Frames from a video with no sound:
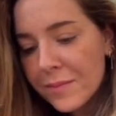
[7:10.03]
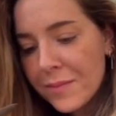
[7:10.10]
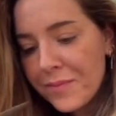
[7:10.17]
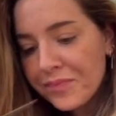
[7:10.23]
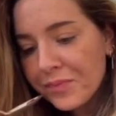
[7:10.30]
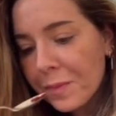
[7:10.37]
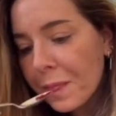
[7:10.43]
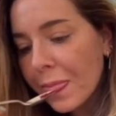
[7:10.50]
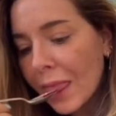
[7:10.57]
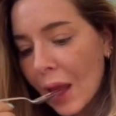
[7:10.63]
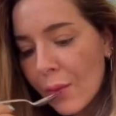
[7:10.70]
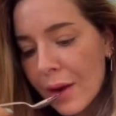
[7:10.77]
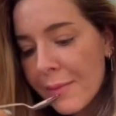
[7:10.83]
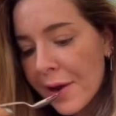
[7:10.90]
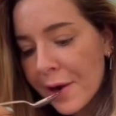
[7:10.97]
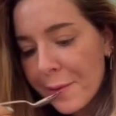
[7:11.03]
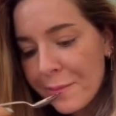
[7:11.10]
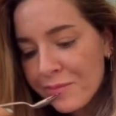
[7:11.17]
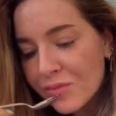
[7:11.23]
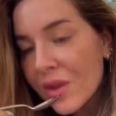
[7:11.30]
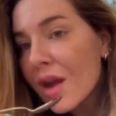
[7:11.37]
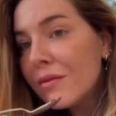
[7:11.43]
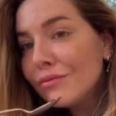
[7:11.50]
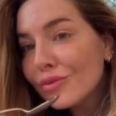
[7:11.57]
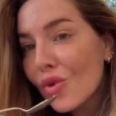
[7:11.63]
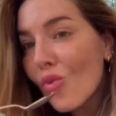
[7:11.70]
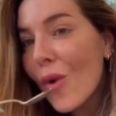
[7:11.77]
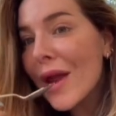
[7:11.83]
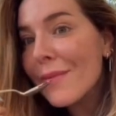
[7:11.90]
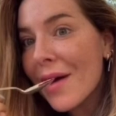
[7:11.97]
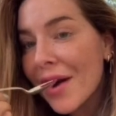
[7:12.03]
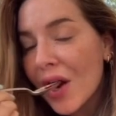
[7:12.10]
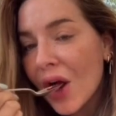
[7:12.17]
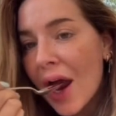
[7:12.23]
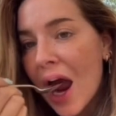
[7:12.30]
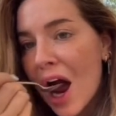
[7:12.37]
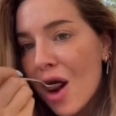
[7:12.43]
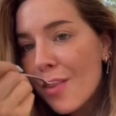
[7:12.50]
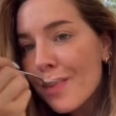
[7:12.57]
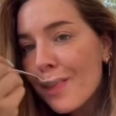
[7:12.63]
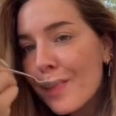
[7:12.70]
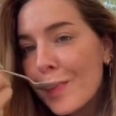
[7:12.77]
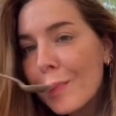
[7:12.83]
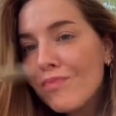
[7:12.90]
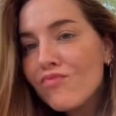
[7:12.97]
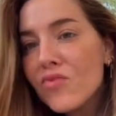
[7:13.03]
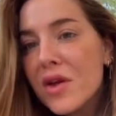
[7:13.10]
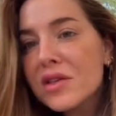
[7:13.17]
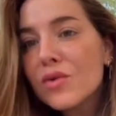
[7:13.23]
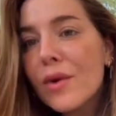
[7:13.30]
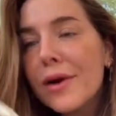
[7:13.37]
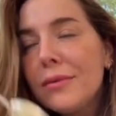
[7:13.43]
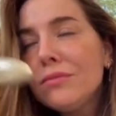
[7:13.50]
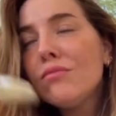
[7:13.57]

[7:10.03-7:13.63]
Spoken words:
Way better. Way better. Okay, this one